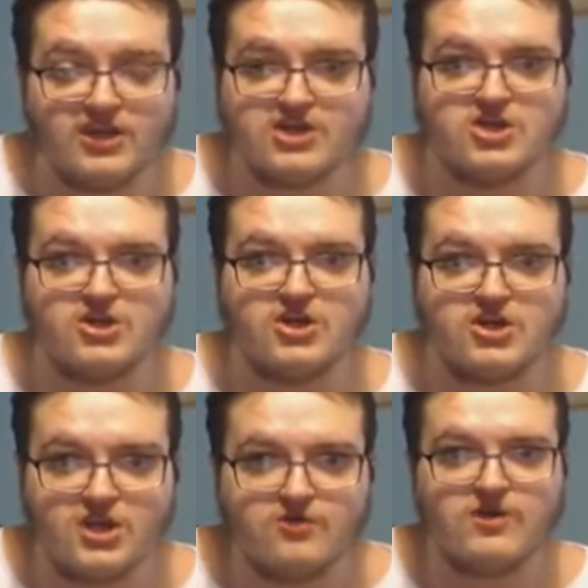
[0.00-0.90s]
condition
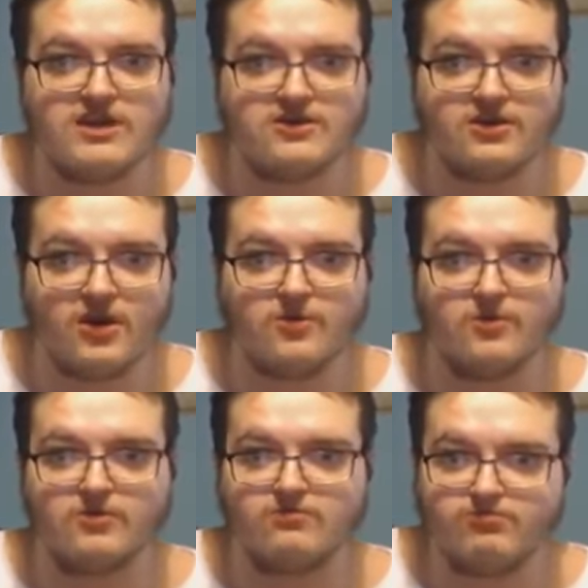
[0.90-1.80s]
that you need to
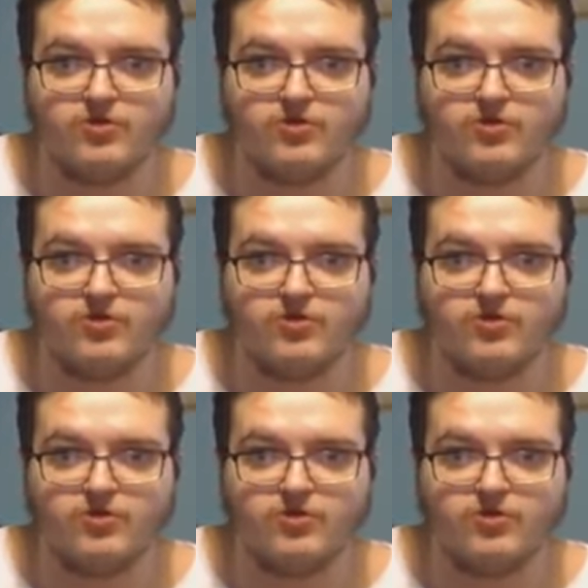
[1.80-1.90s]
go